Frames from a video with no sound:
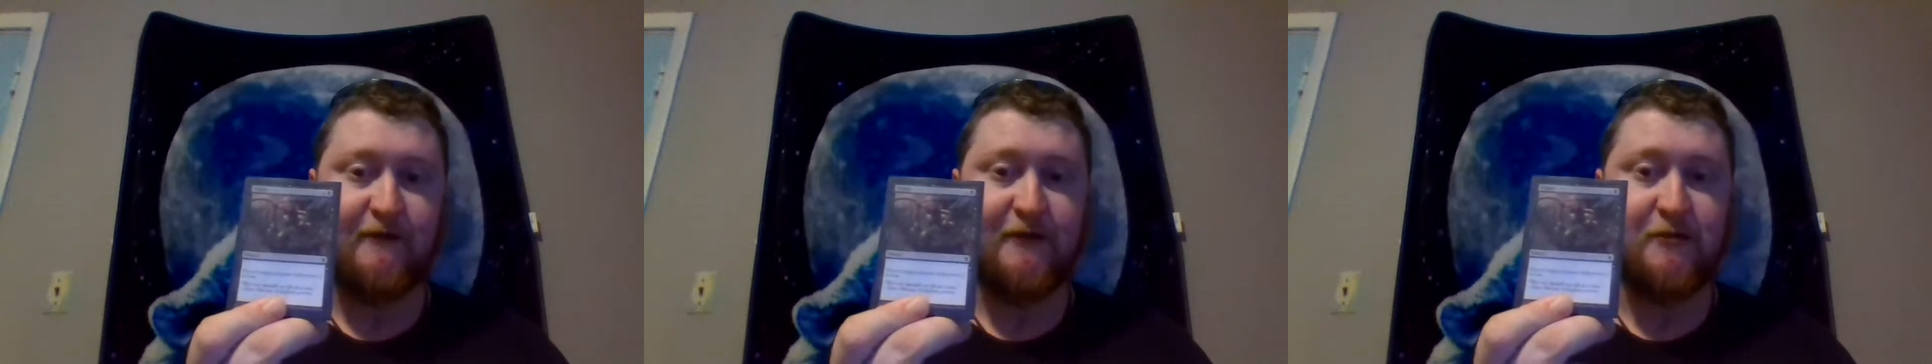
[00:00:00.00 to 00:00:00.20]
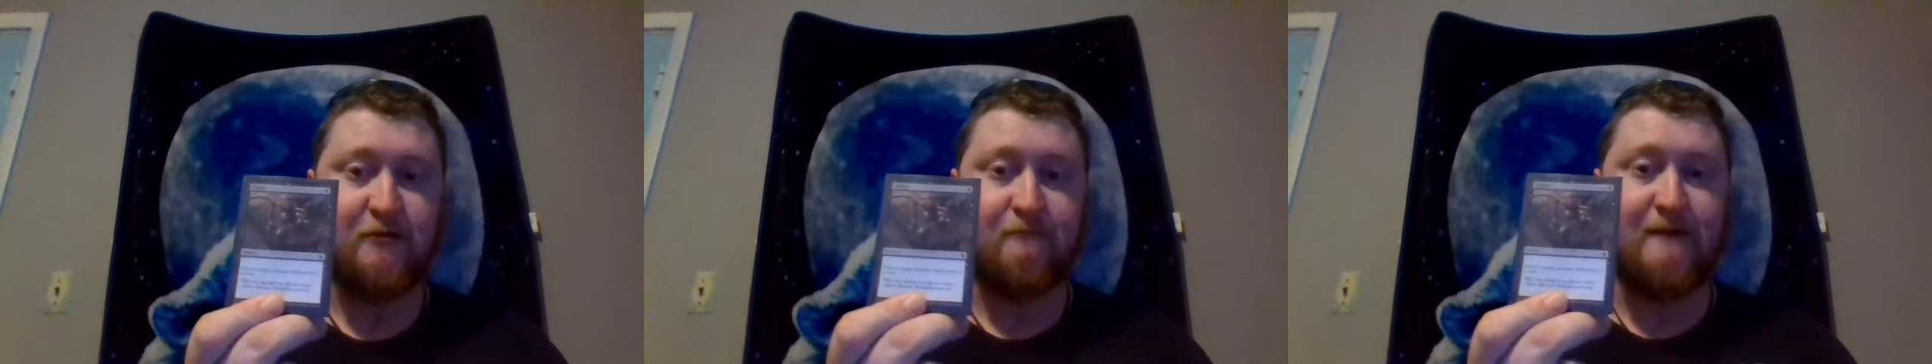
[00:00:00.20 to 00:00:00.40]

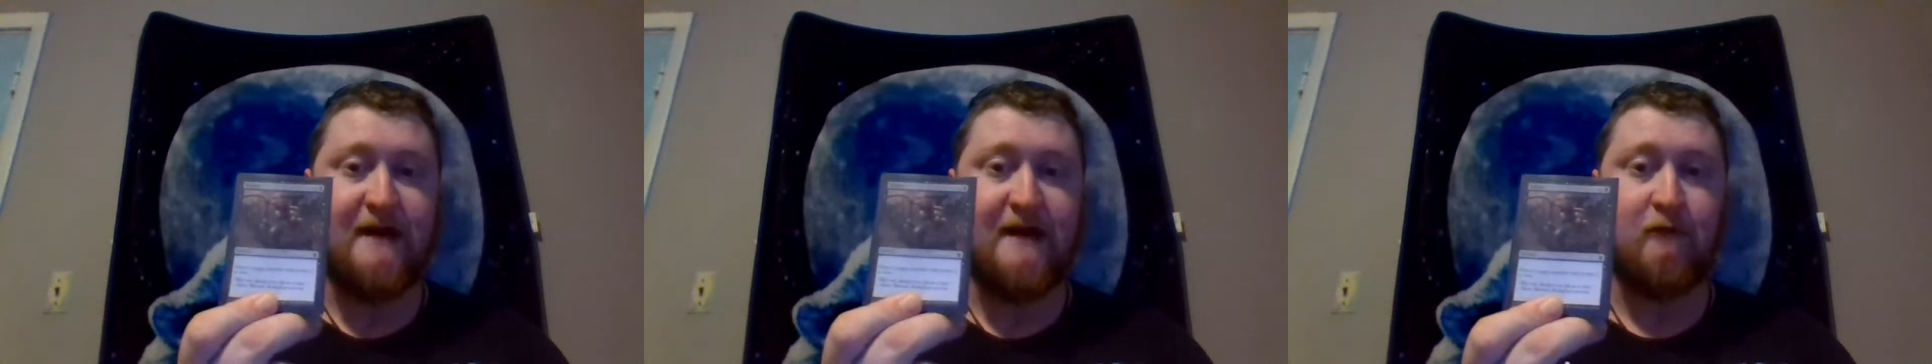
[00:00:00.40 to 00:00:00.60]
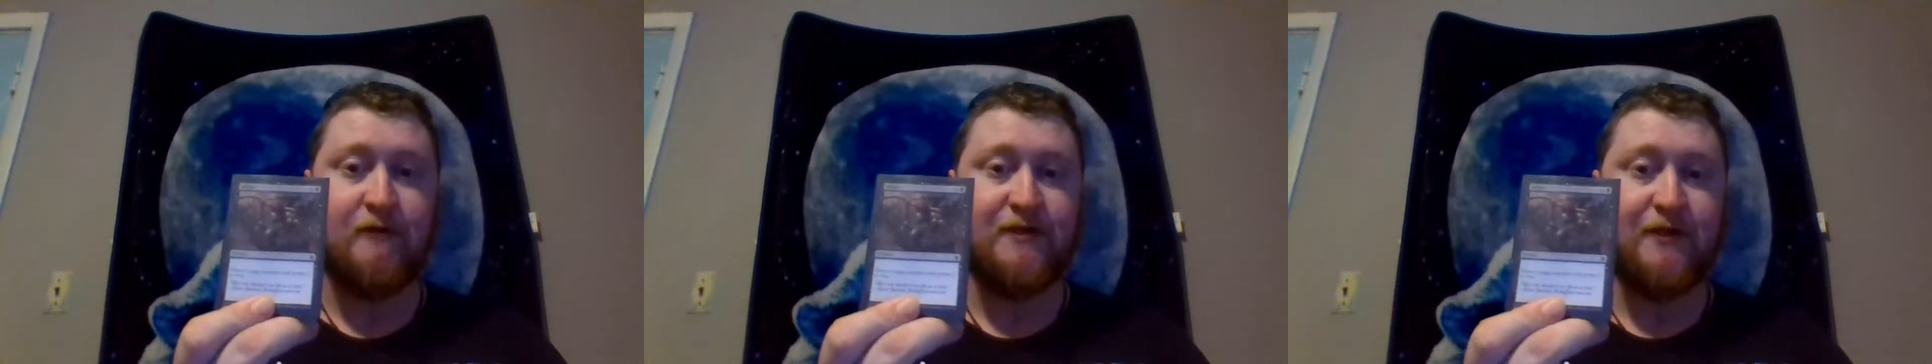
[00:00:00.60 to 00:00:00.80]
creature of
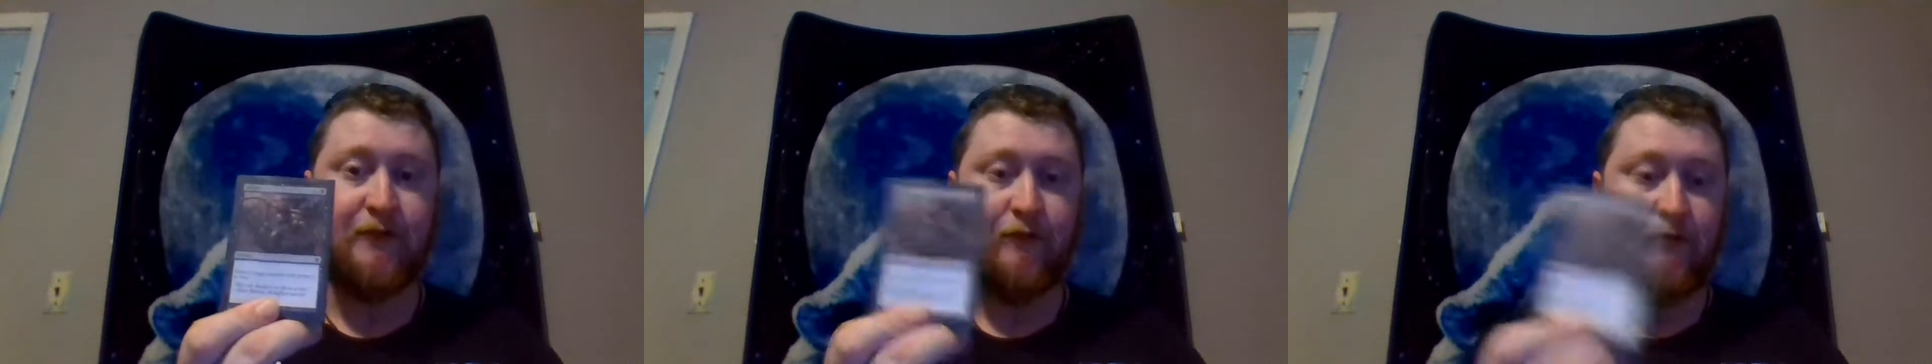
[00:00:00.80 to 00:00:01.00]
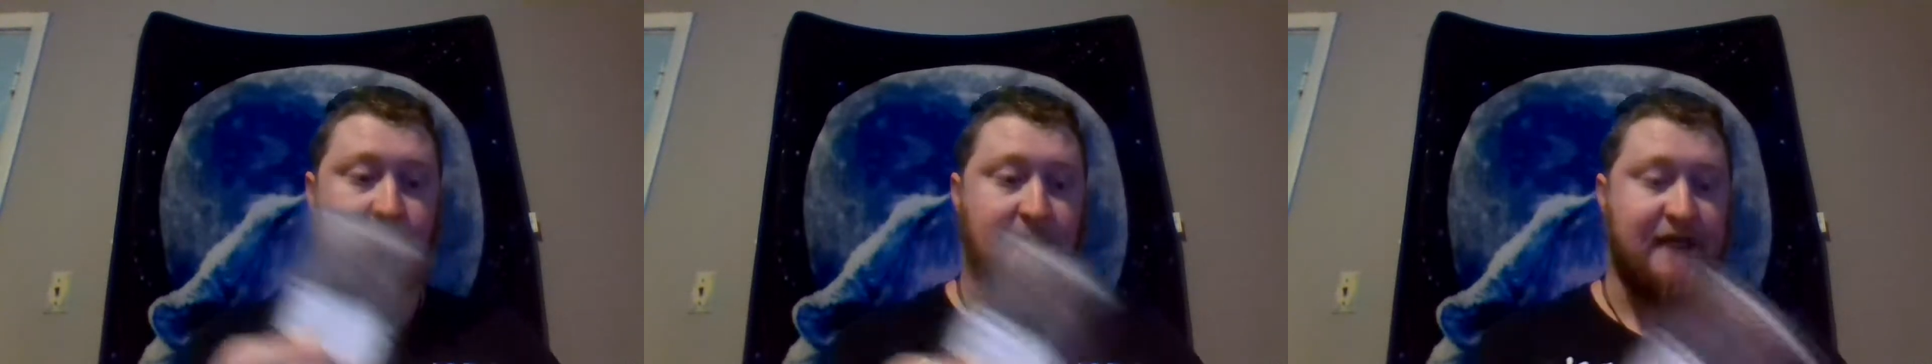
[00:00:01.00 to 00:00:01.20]
power
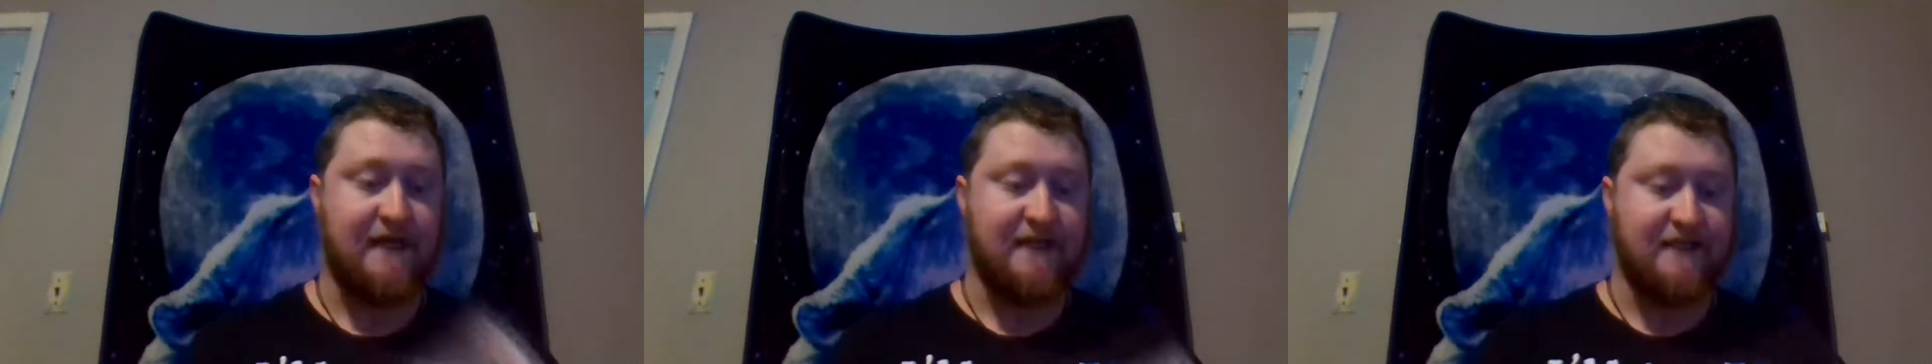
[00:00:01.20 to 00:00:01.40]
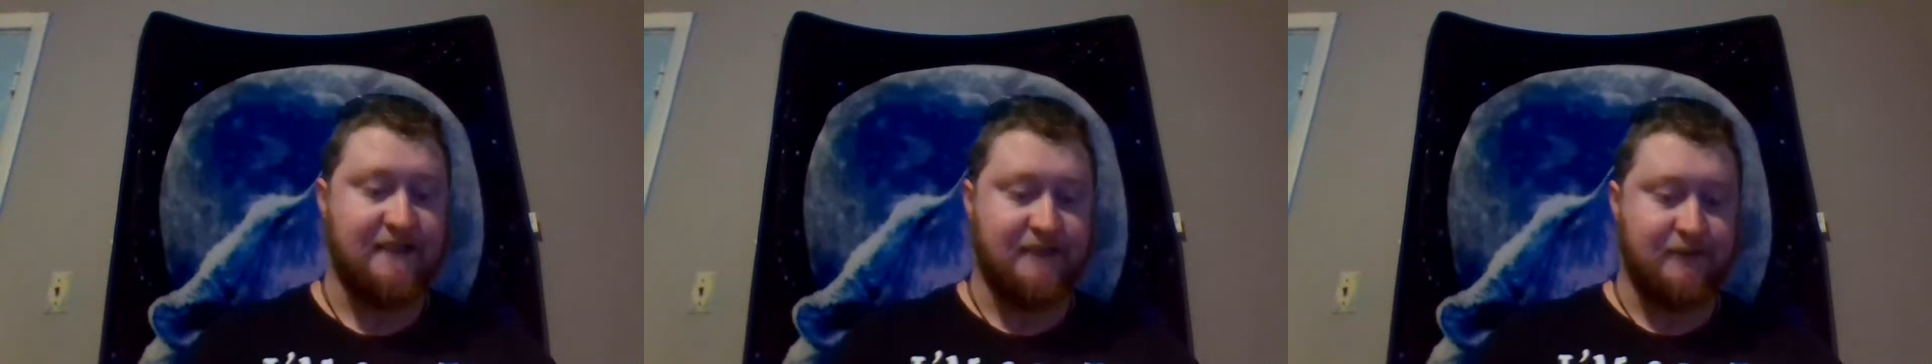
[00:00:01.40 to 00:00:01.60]
2 or
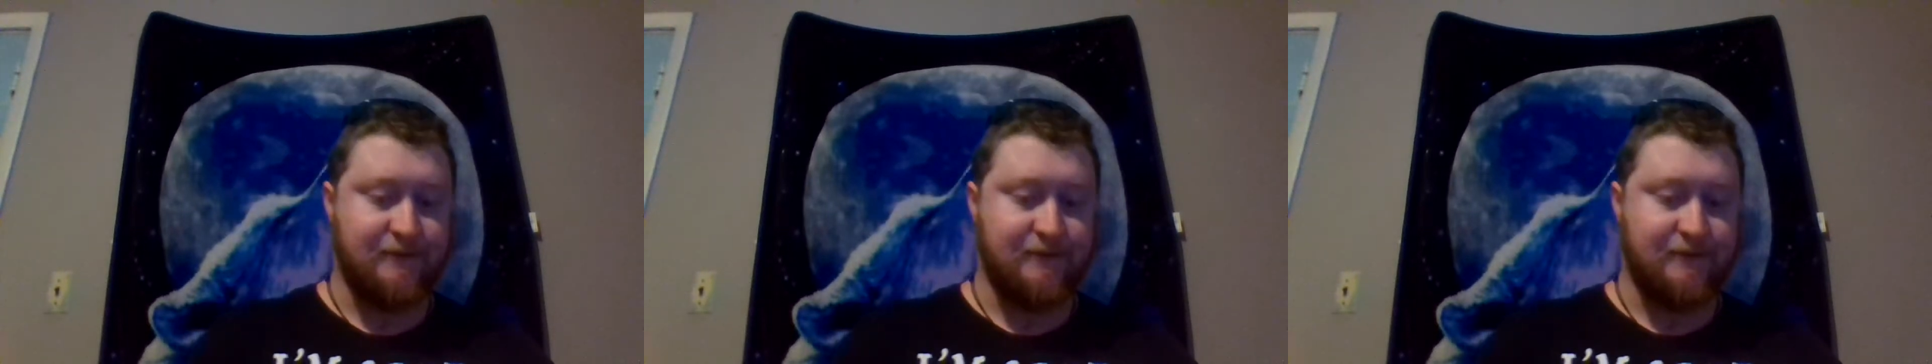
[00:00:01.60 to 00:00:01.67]
less.